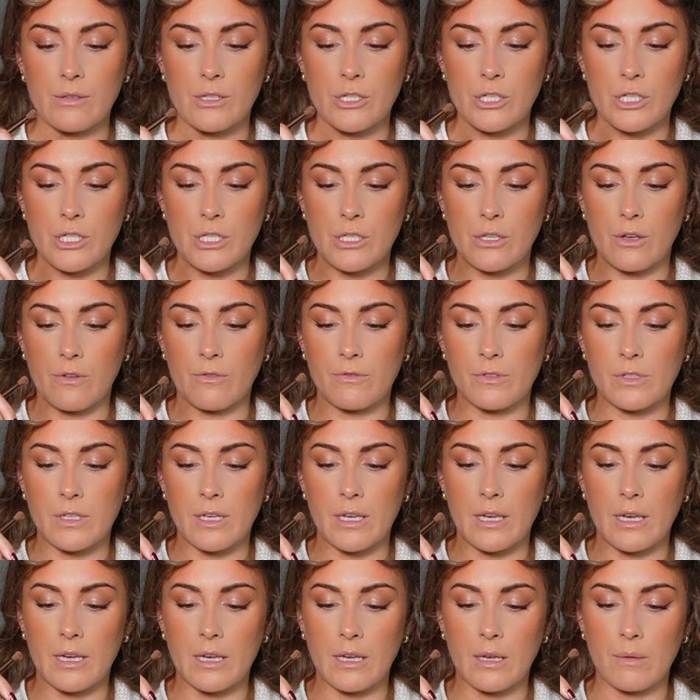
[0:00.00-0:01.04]
which is
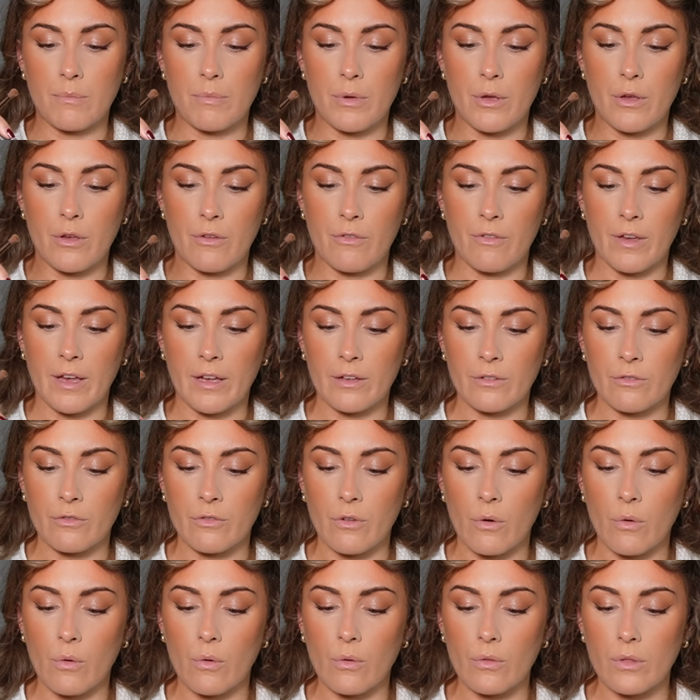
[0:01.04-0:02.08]
obviously perfect
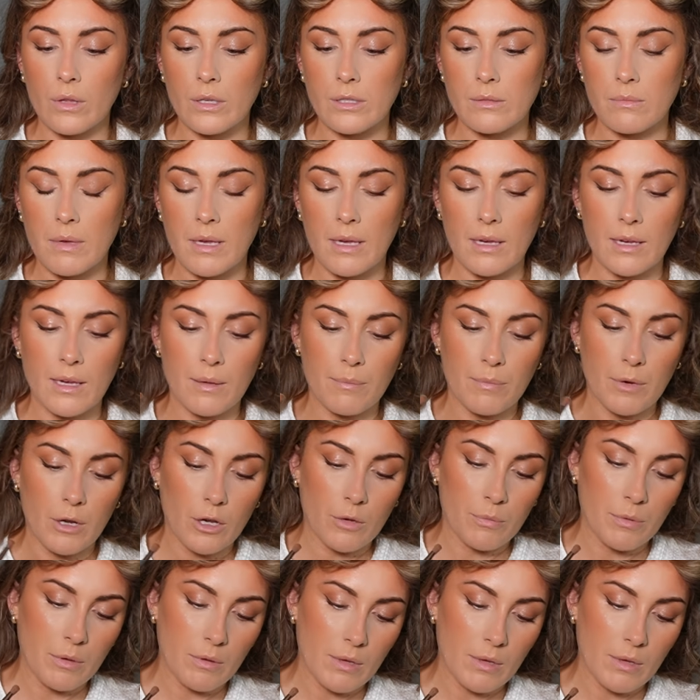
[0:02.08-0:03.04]
for this makeup look.